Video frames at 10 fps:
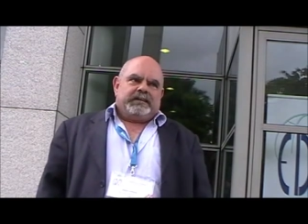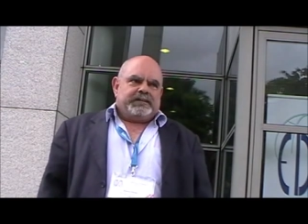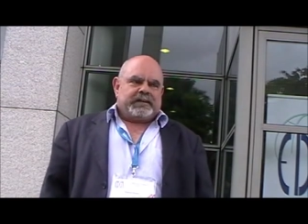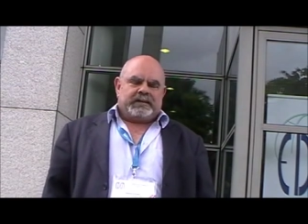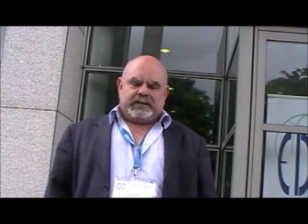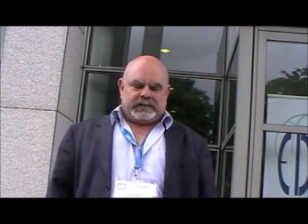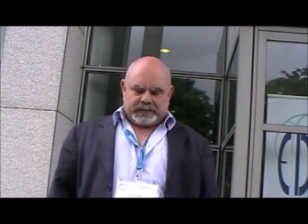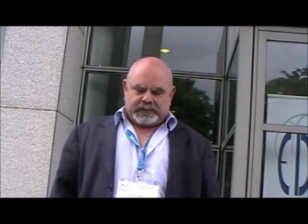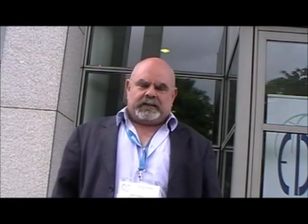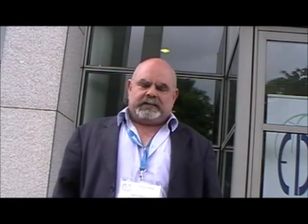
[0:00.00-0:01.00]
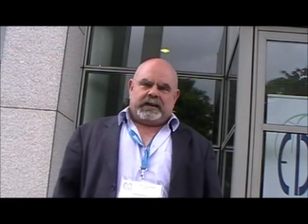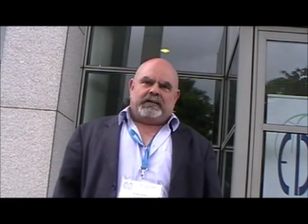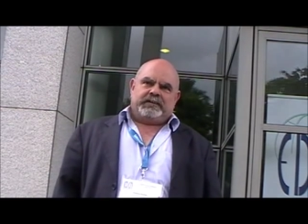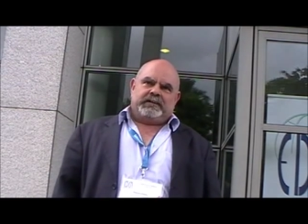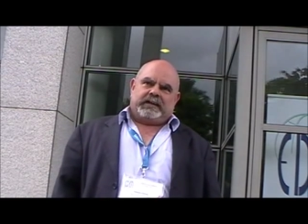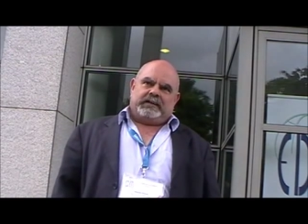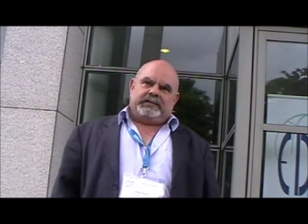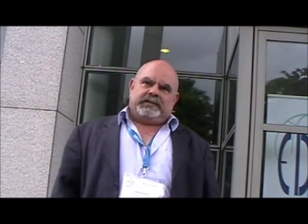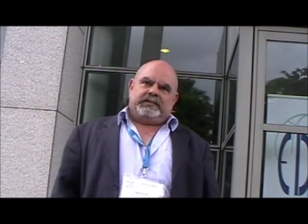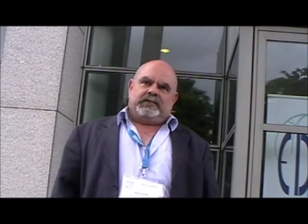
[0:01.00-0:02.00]
in Scandi- the Scandinavian
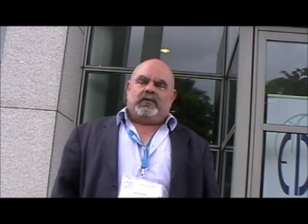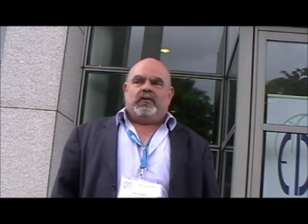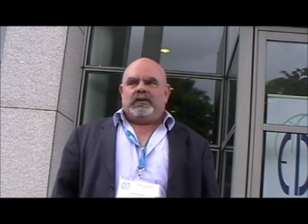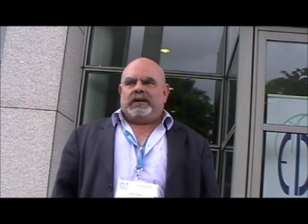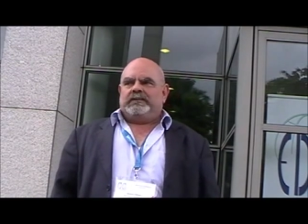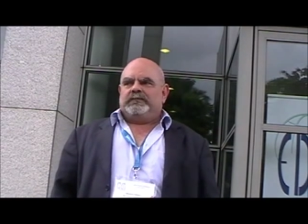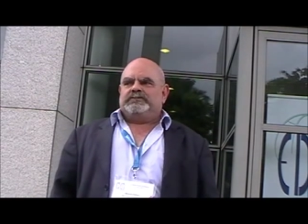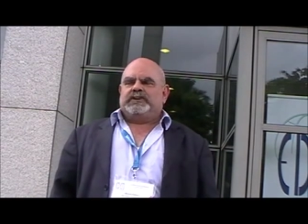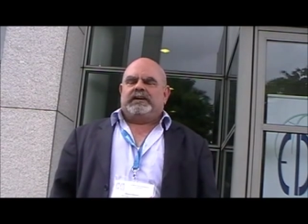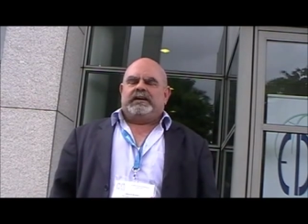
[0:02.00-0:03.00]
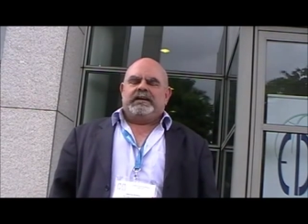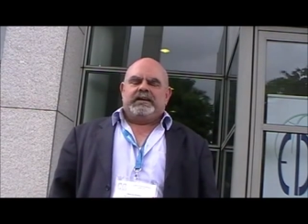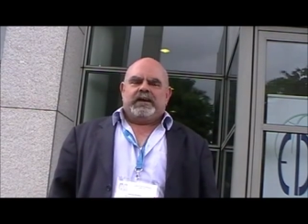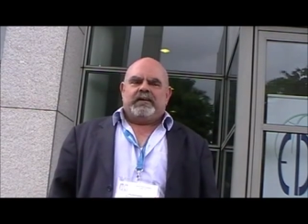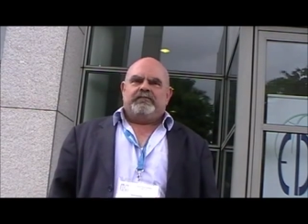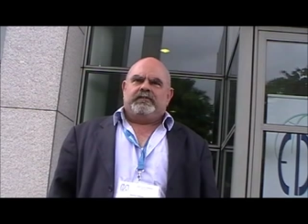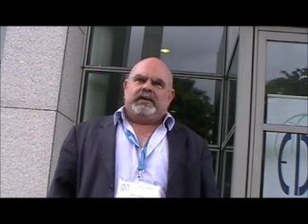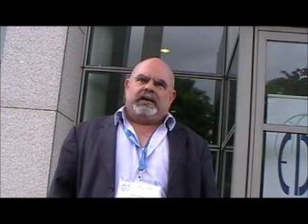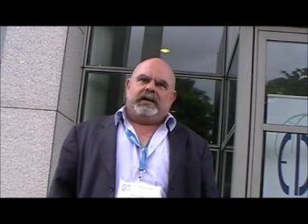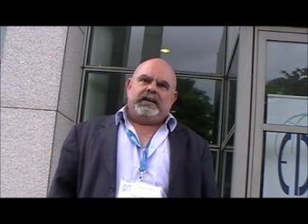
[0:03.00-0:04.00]
countries or Holland which are have
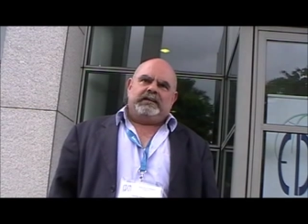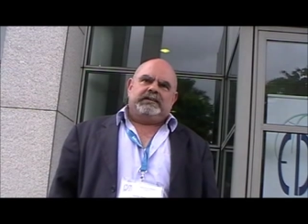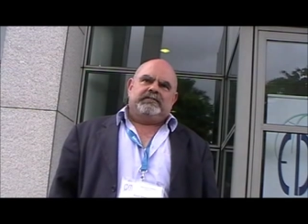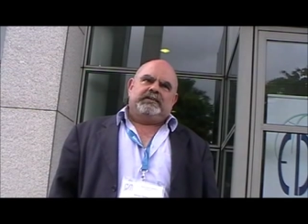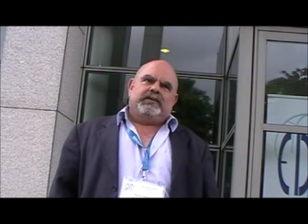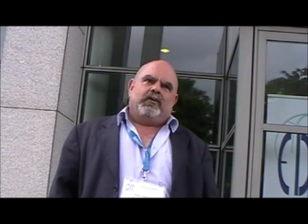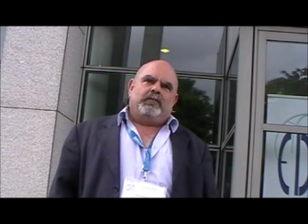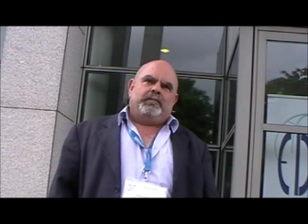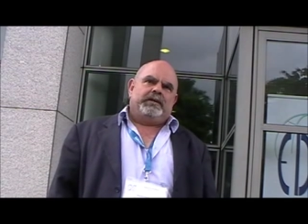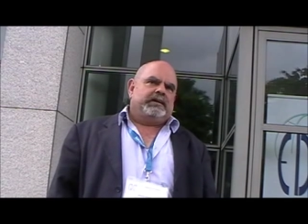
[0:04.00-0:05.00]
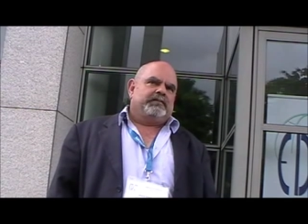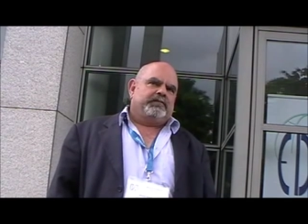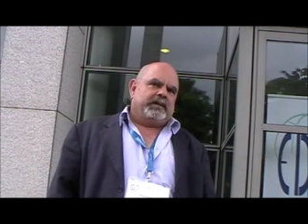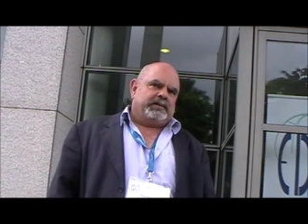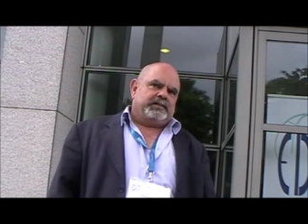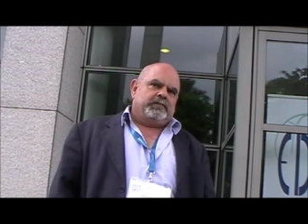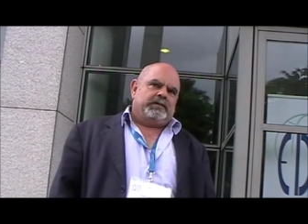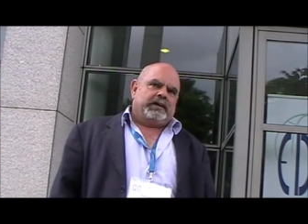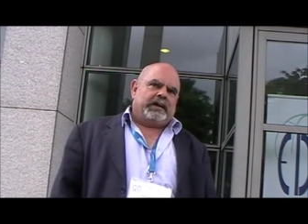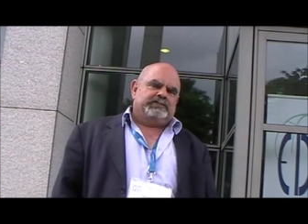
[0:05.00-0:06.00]
relatively open and
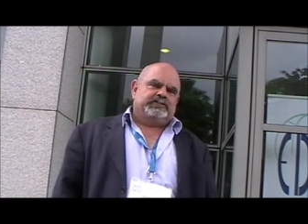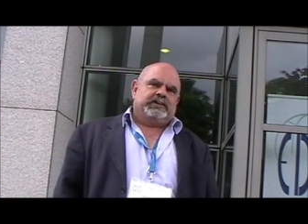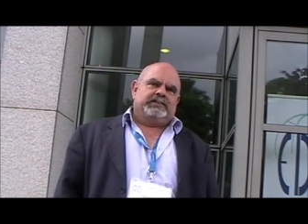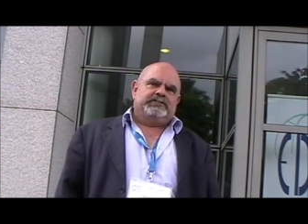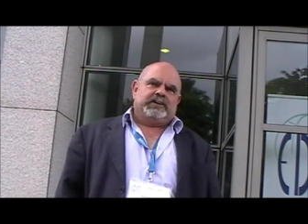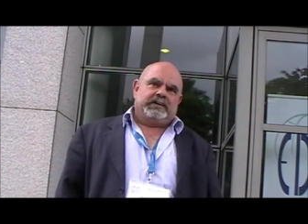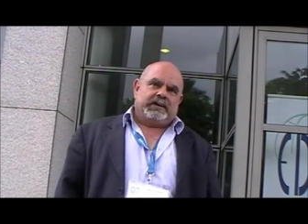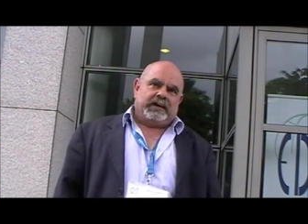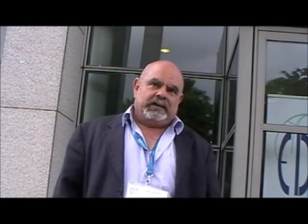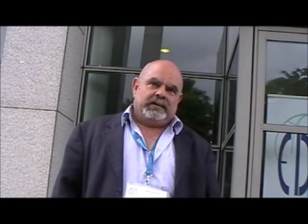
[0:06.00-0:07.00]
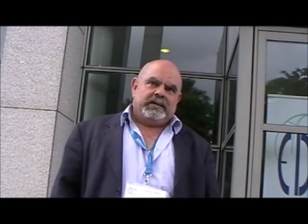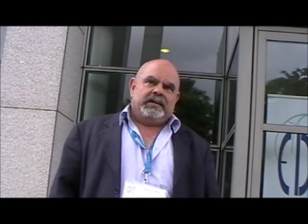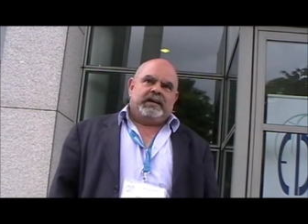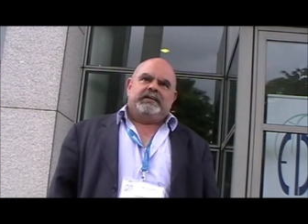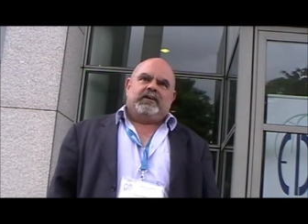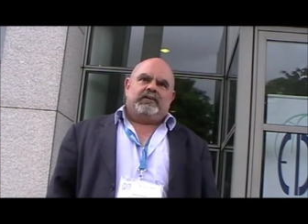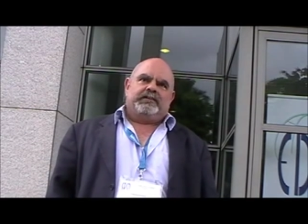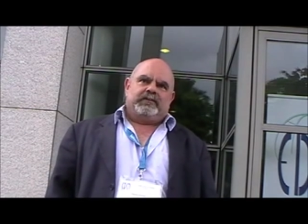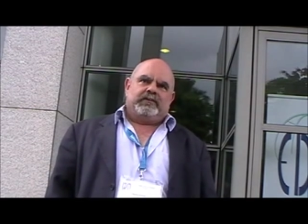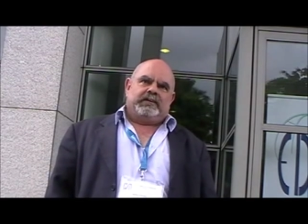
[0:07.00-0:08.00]
flexible culture in general, and
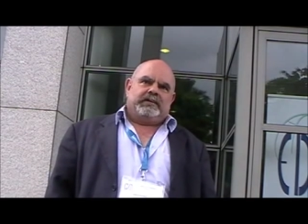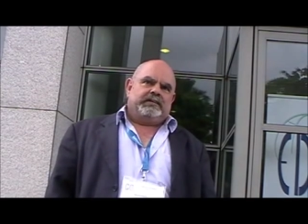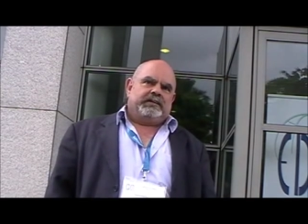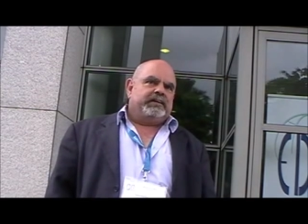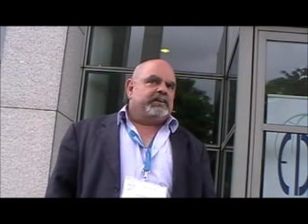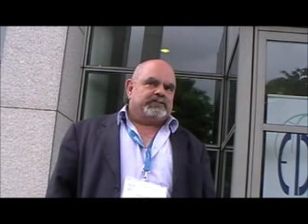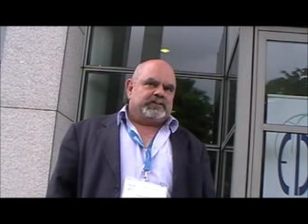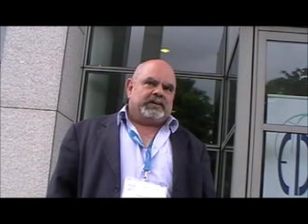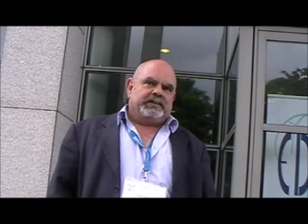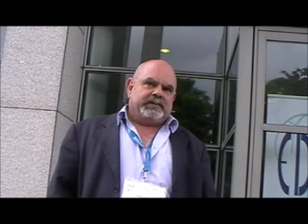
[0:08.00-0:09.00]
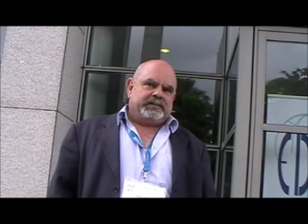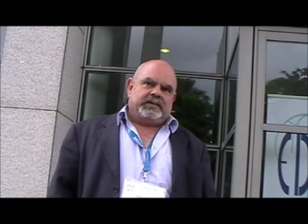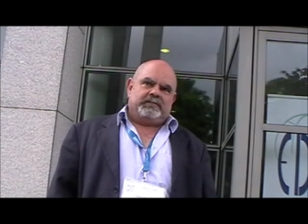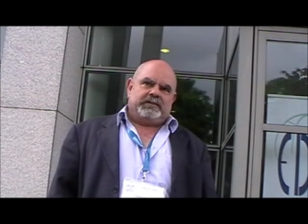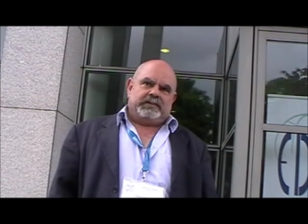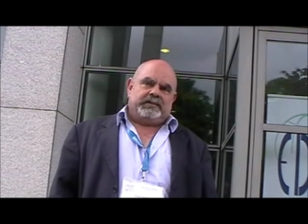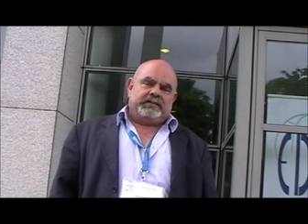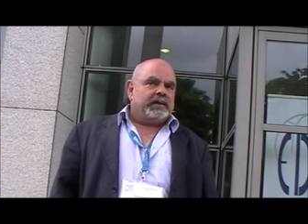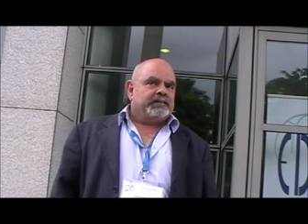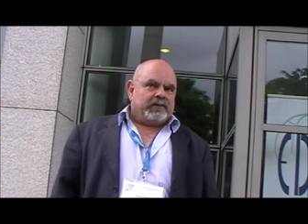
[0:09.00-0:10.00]
also eh, the educational system is,
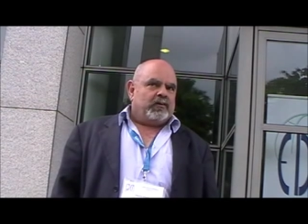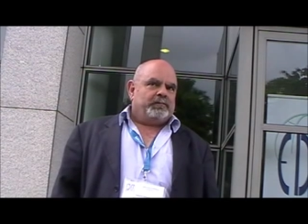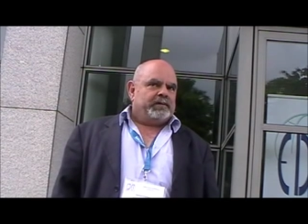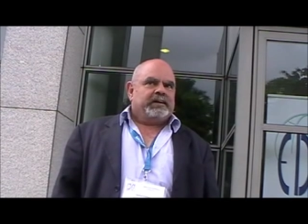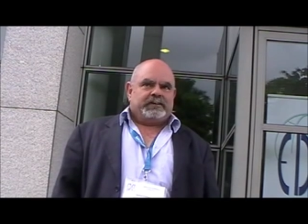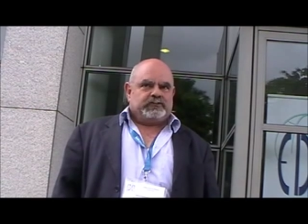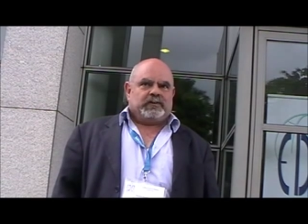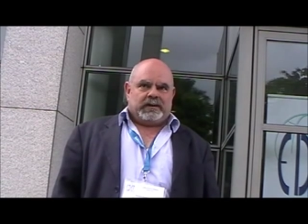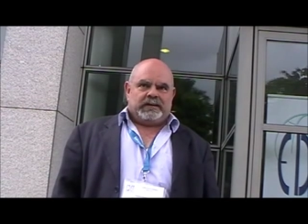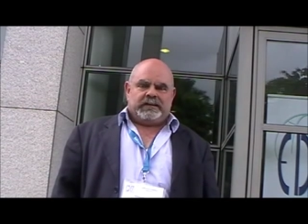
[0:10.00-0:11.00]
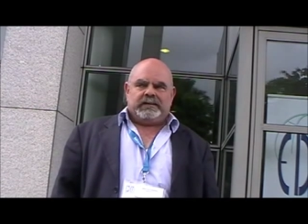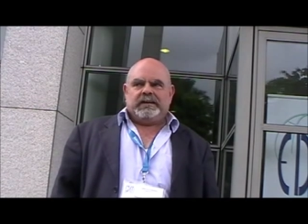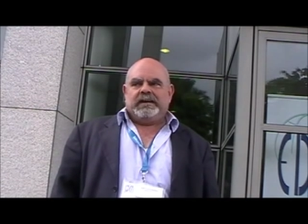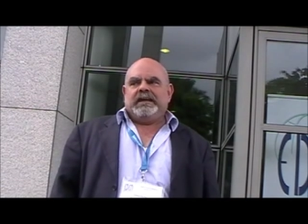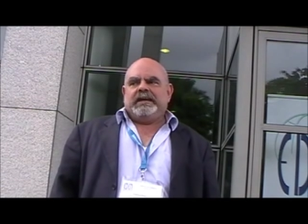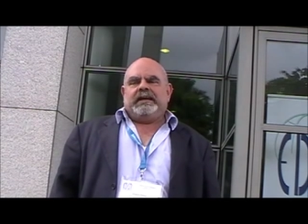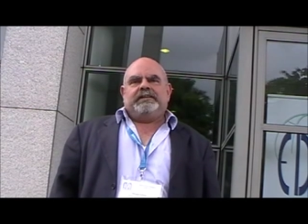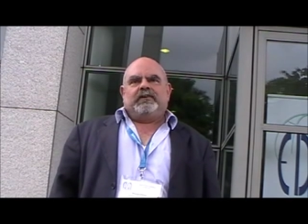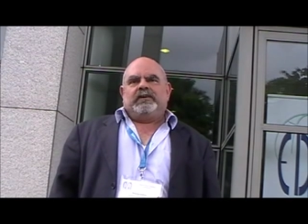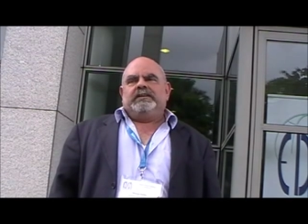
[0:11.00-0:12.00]
is rather open naturally.
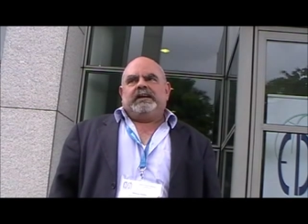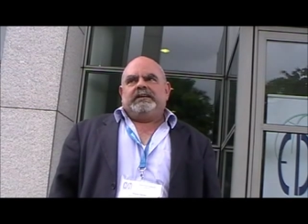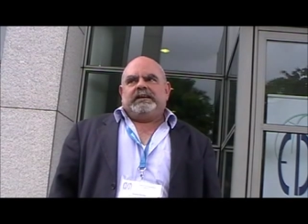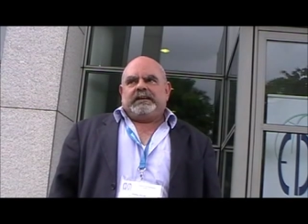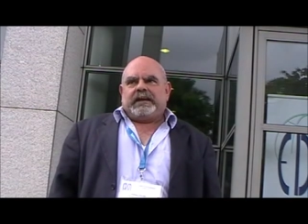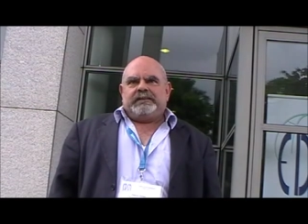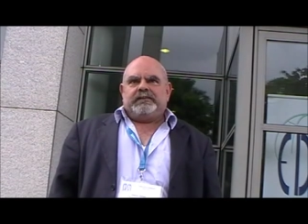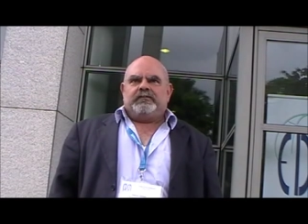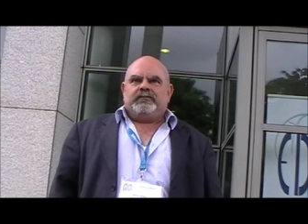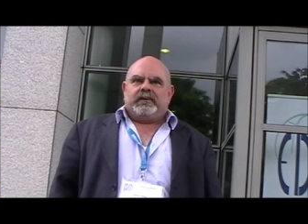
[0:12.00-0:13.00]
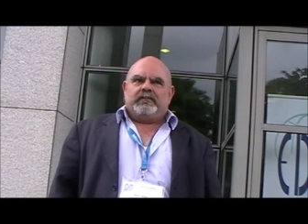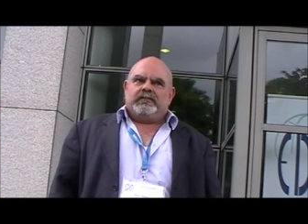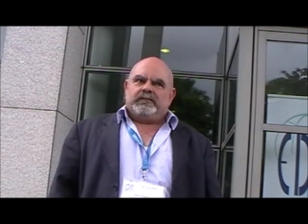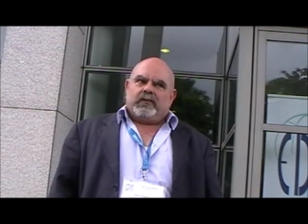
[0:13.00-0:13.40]
So in, in, in case of, of,